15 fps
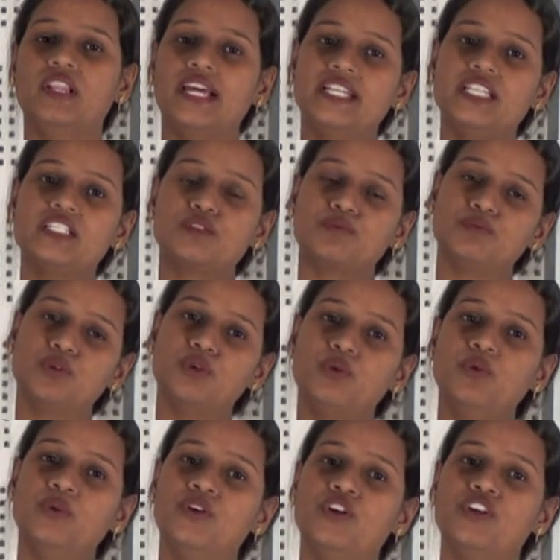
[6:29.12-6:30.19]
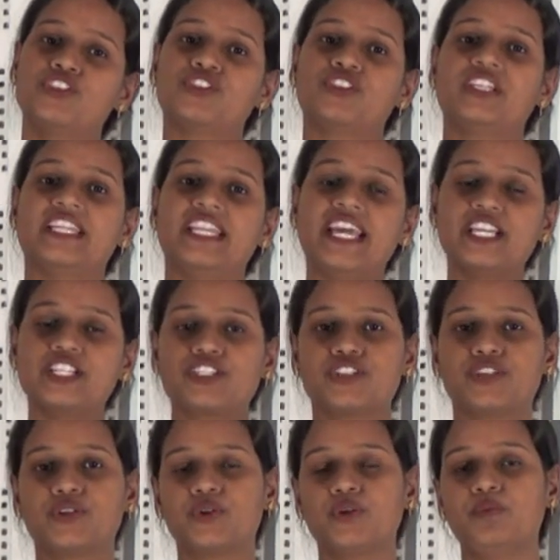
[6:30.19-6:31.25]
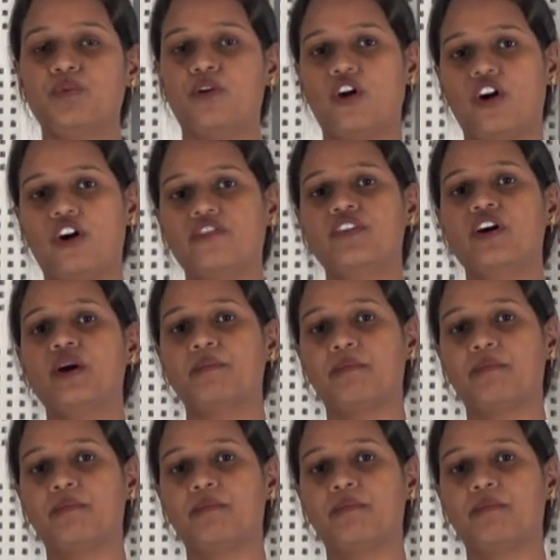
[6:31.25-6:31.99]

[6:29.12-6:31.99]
let us move to the next group of